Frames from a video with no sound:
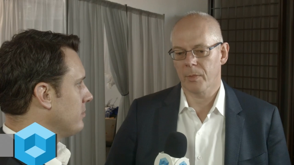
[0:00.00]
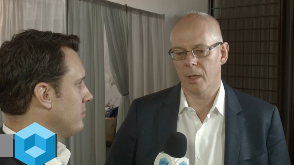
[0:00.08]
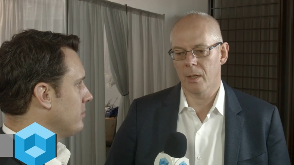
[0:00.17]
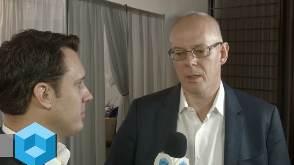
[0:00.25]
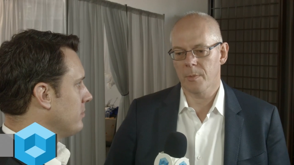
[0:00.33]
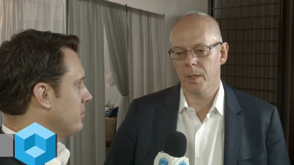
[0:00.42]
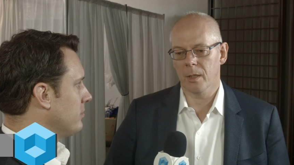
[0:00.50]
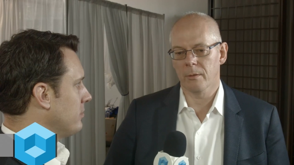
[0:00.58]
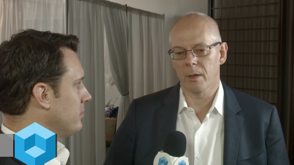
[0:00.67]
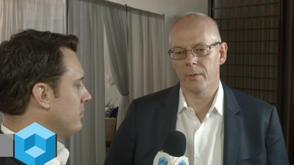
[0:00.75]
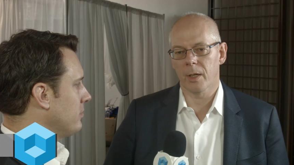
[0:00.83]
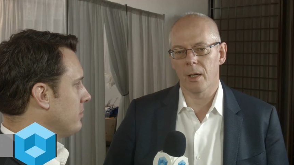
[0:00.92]
Speaker 1: and it's being
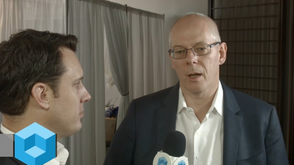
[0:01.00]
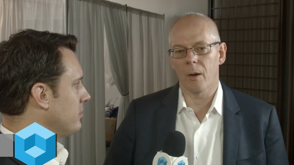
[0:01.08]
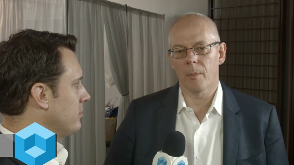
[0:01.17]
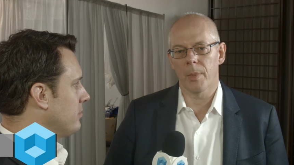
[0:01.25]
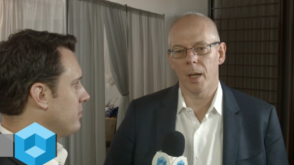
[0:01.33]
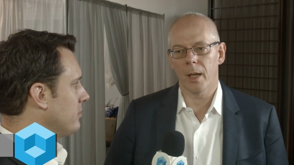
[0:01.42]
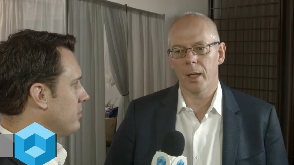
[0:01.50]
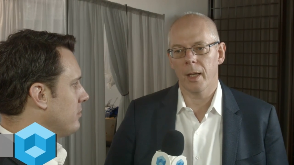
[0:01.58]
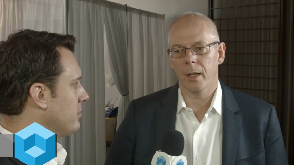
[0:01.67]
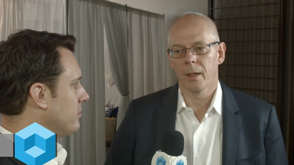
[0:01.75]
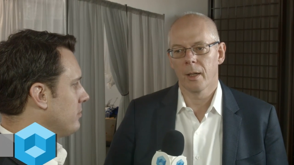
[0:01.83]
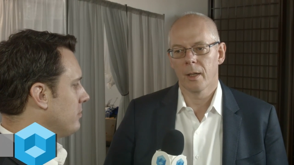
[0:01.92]
driven a lot by
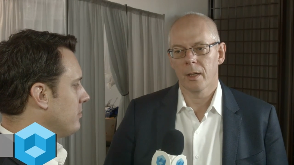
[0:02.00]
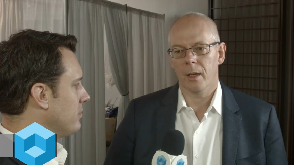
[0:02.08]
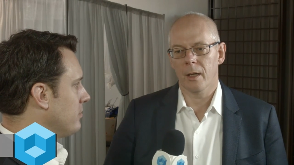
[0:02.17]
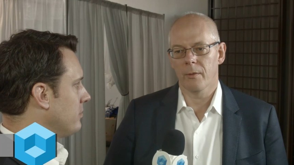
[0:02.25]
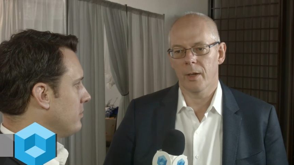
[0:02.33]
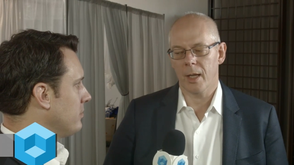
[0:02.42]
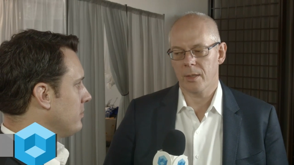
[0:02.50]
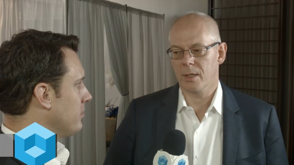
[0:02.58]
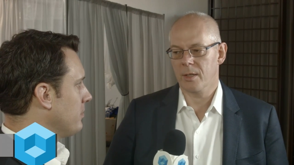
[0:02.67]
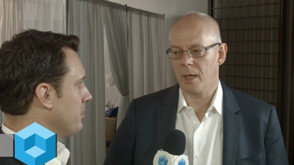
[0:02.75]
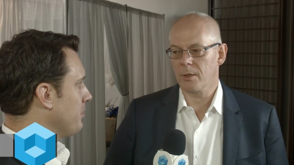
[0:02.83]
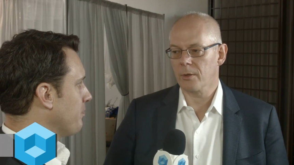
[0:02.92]
kind of an
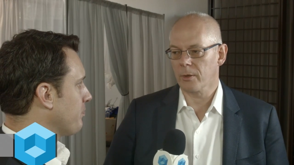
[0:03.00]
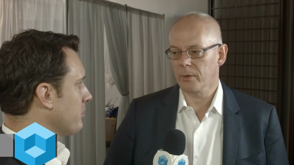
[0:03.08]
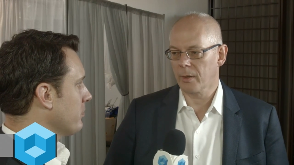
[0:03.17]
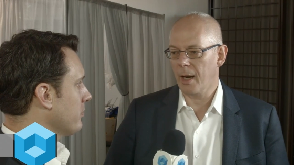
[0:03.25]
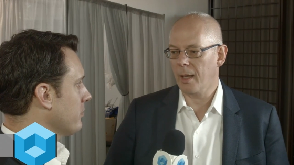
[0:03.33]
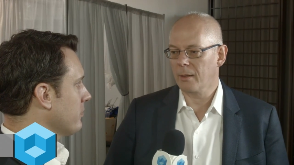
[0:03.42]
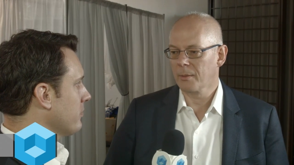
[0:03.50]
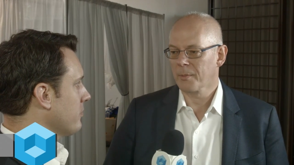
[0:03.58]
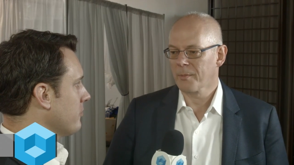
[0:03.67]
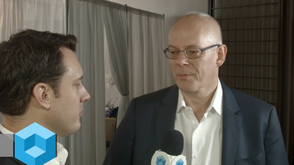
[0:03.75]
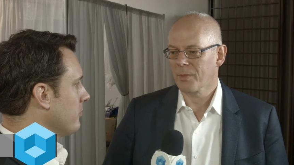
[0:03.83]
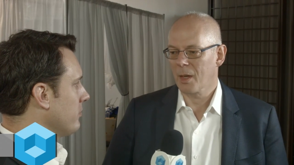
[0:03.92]
existential threat
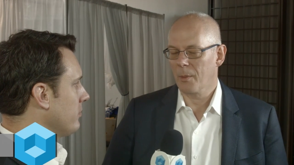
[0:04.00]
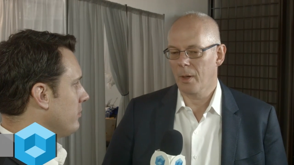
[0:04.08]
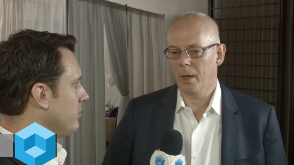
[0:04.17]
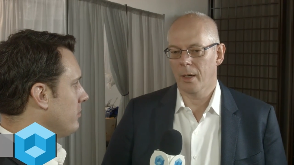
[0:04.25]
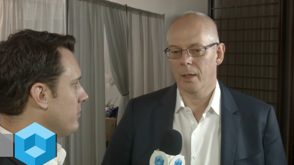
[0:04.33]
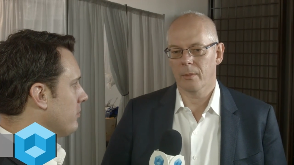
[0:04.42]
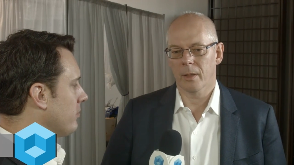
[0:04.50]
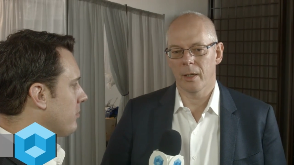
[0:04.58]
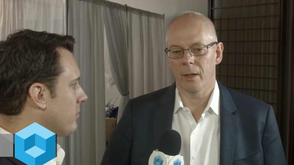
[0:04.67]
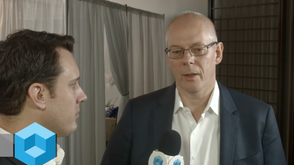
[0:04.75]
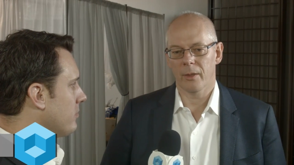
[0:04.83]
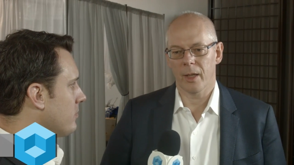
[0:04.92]
where you
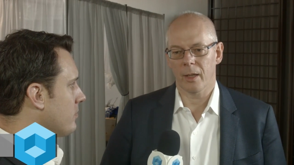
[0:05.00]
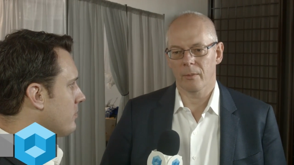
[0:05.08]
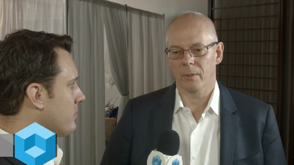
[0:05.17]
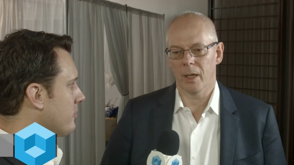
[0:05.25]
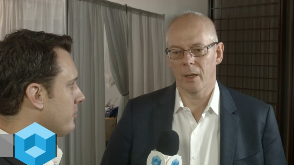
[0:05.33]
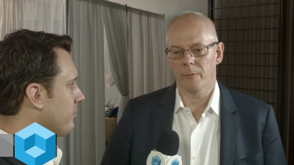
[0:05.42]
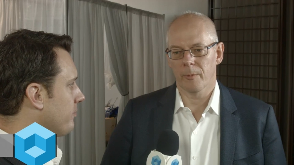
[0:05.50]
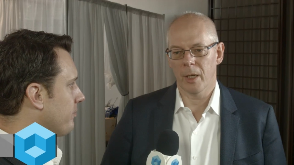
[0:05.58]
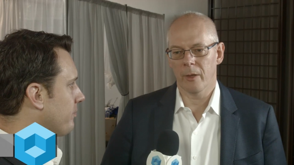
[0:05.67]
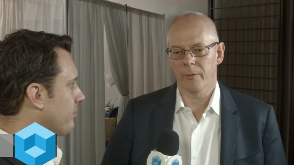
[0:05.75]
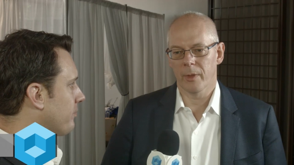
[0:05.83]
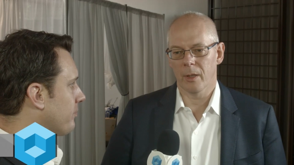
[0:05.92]
know they think you know
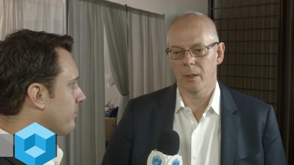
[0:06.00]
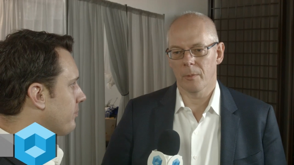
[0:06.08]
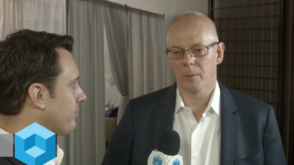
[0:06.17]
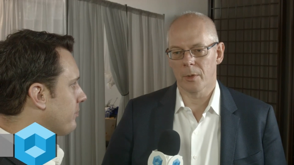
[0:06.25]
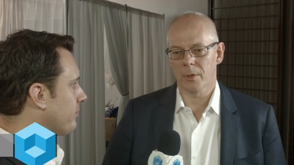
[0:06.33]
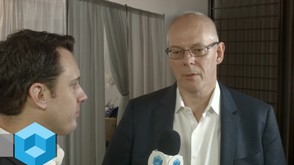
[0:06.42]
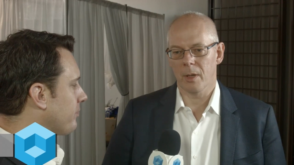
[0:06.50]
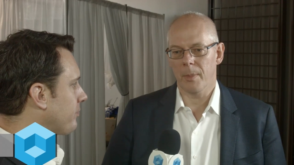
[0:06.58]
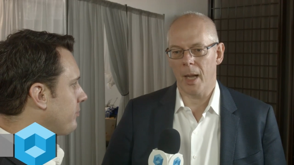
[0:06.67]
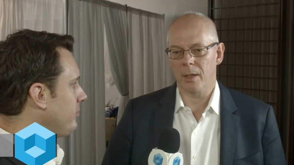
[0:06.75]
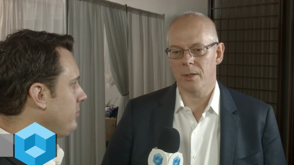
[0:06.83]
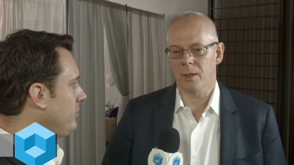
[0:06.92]
if the Wall Street
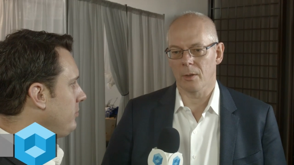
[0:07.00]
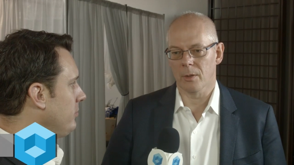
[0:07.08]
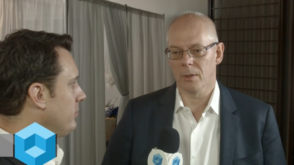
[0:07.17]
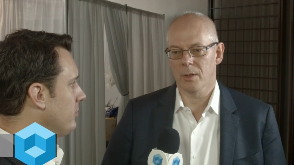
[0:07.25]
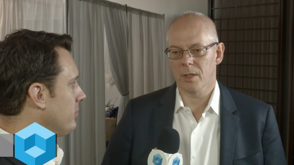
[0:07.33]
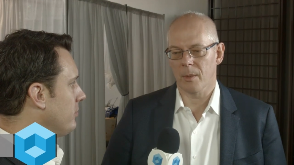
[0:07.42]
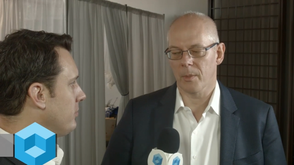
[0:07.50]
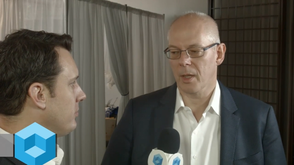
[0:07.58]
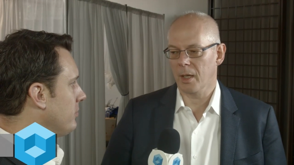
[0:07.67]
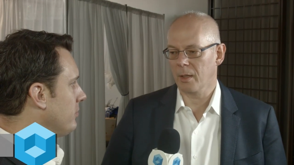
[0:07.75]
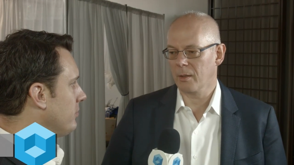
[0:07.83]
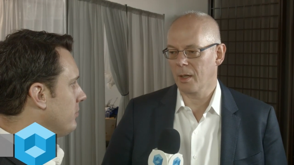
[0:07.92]
banks don't do
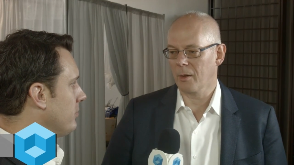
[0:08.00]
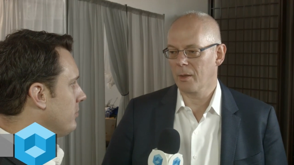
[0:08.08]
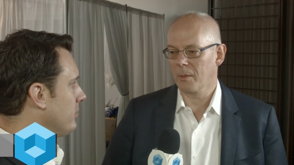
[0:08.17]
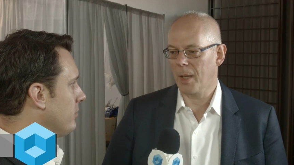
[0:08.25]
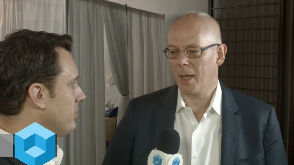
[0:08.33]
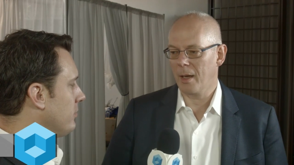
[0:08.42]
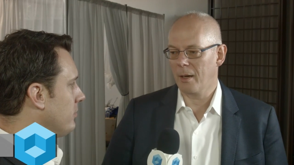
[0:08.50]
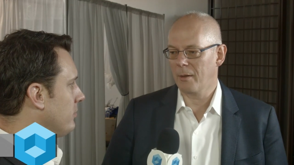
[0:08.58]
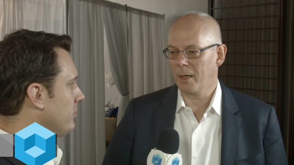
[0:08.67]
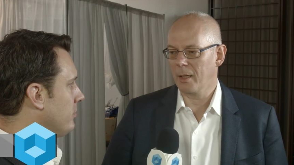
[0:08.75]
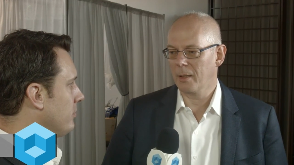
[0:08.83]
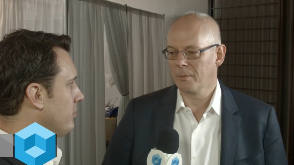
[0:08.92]
something, you know the Bay
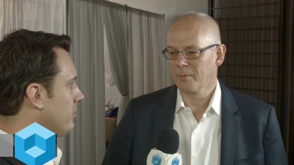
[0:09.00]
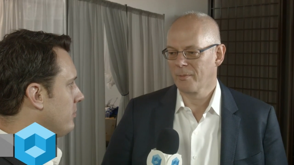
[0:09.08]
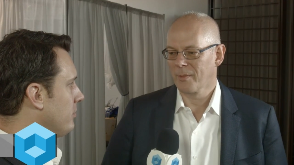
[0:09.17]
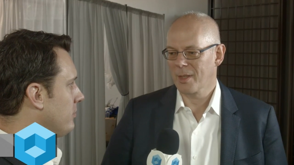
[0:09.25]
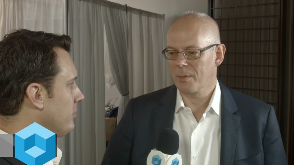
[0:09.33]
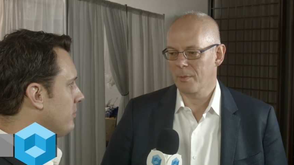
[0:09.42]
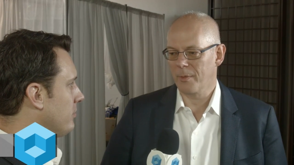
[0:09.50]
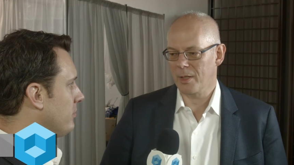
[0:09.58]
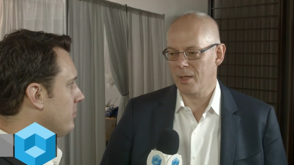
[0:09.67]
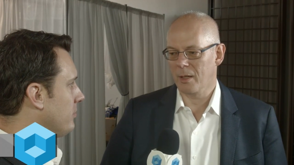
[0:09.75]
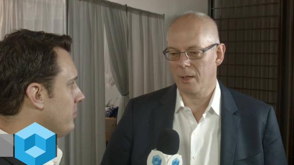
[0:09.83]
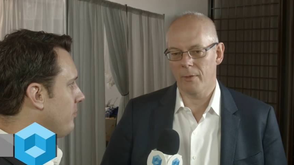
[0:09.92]
Area,
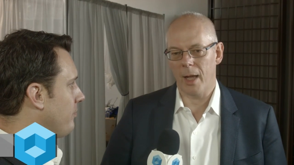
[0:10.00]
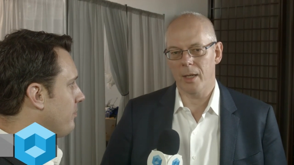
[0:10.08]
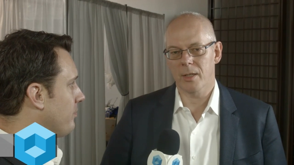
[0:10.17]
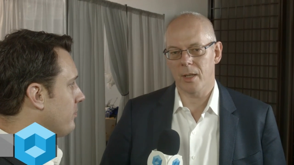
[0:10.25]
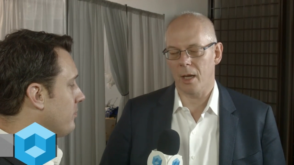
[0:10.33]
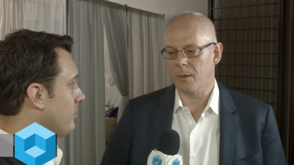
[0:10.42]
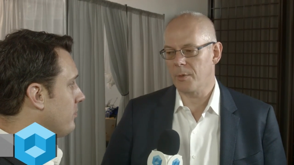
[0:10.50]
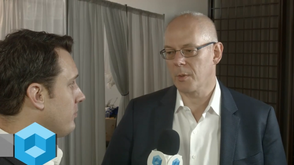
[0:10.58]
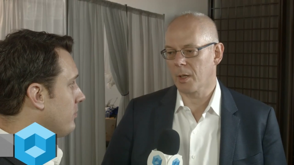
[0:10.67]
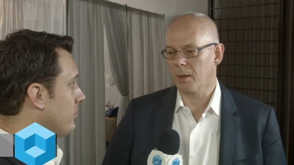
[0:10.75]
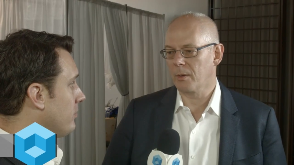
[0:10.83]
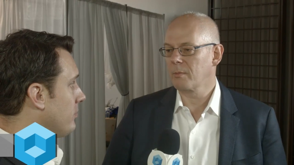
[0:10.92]
Silicon Valley startups will
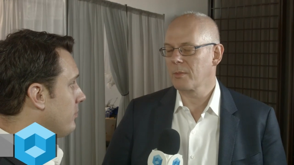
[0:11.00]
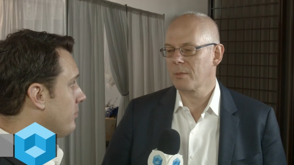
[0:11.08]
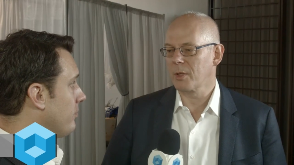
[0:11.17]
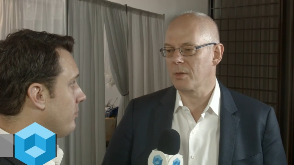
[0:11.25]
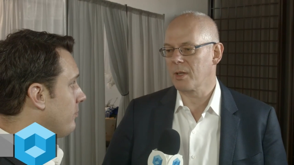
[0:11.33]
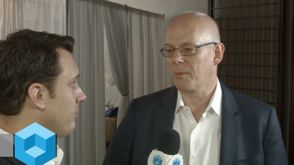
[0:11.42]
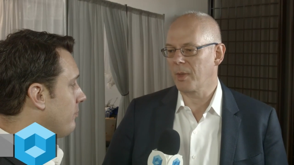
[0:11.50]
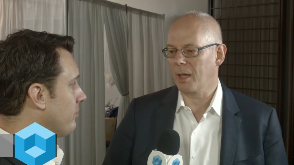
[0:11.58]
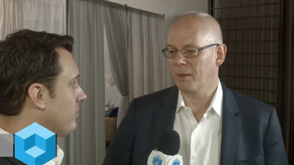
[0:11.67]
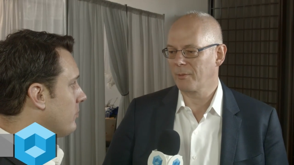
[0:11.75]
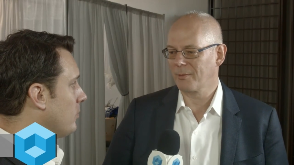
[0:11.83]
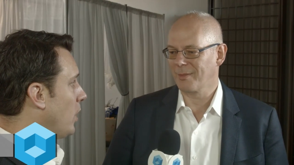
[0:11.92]
go and do something
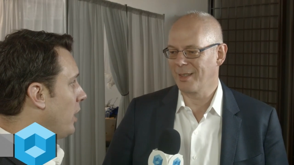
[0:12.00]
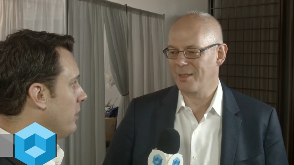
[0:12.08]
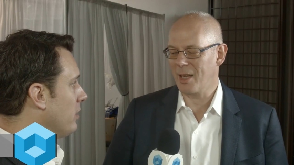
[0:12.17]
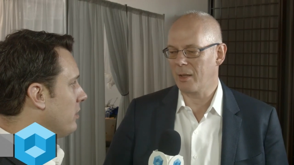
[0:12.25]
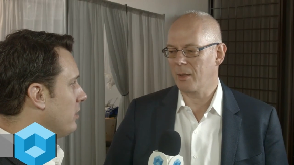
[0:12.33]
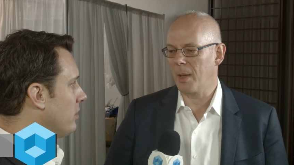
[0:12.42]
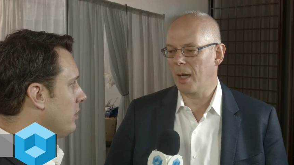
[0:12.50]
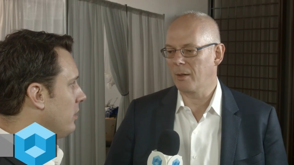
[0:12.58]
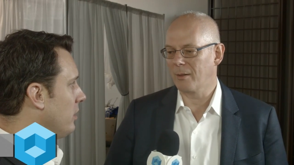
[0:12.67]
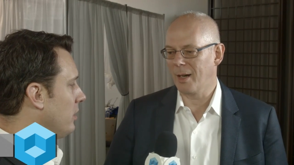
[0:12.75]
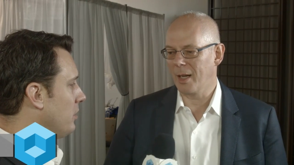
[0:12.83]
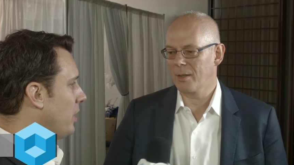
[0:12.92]
right. and take them out,
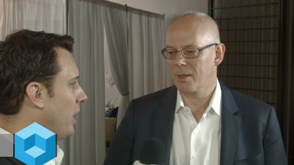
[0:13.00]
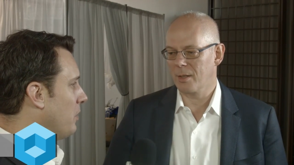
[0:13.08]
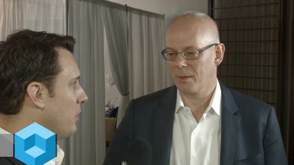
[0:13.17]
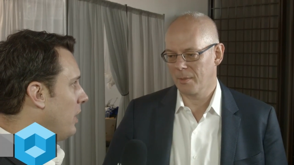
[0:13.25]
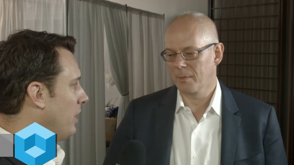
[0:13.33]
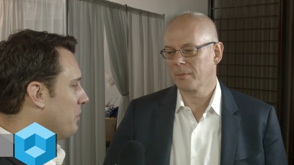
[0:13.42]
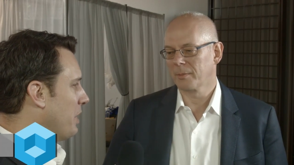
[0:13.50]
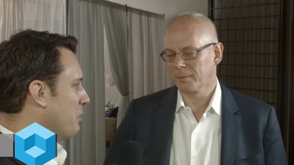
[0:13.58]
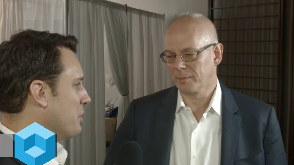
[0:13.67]
right? Right.
Speaker 2: Well, and, and